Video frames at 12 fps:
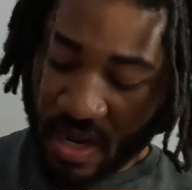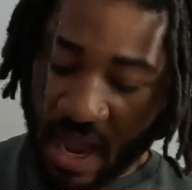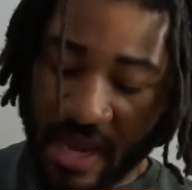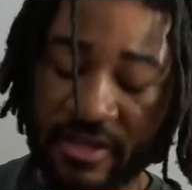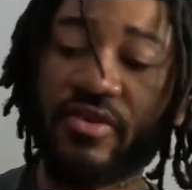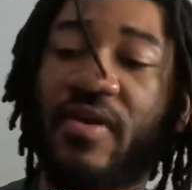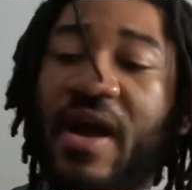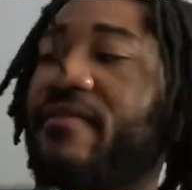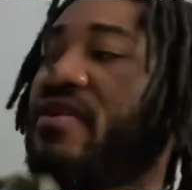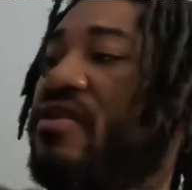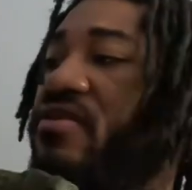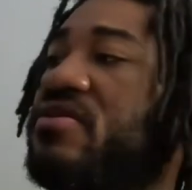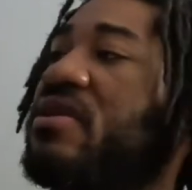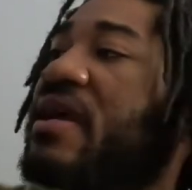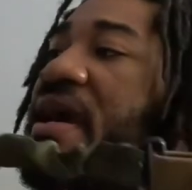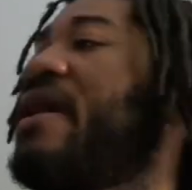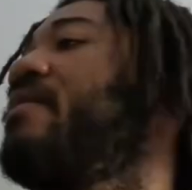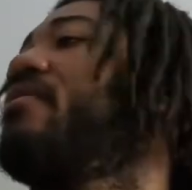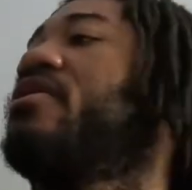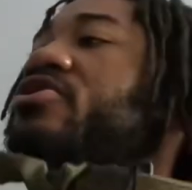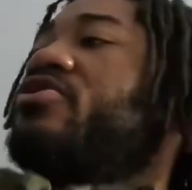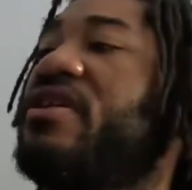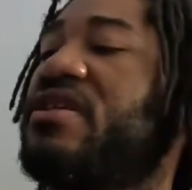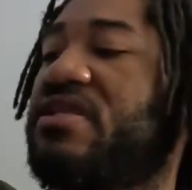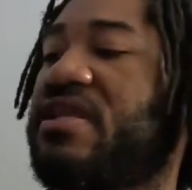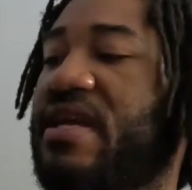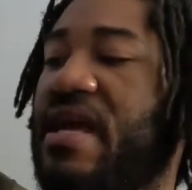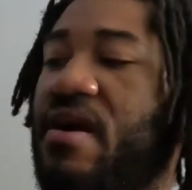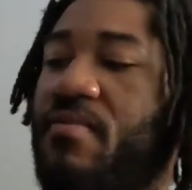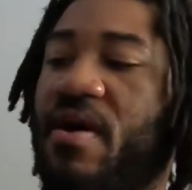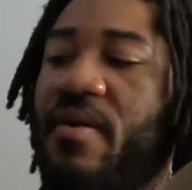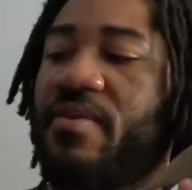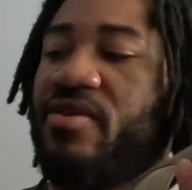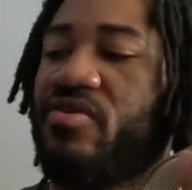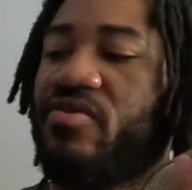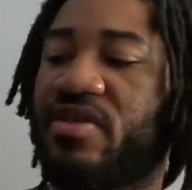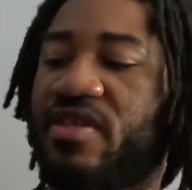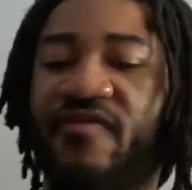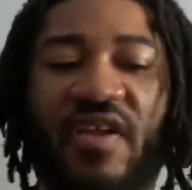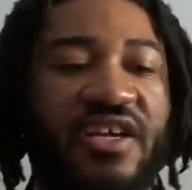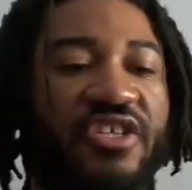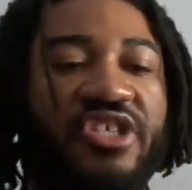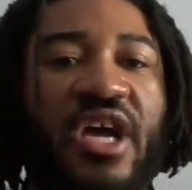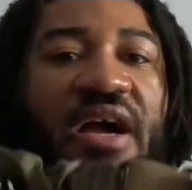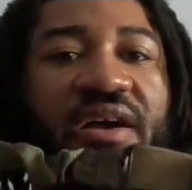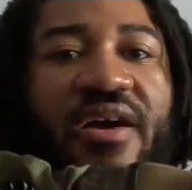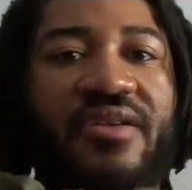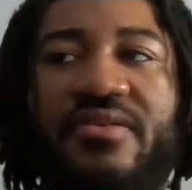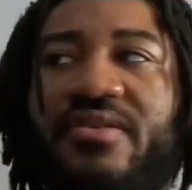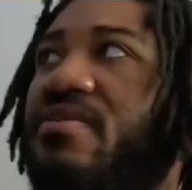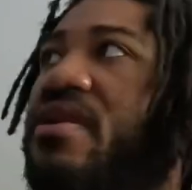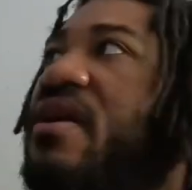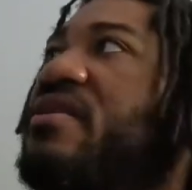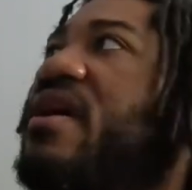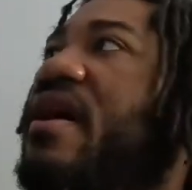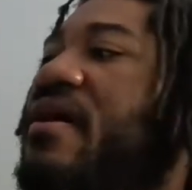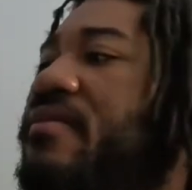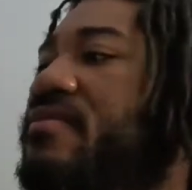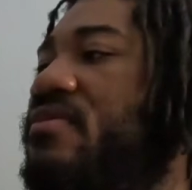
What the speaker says: I do have another sling. I am gonna trade this sling out and probably use this for like a shotgun or something like that.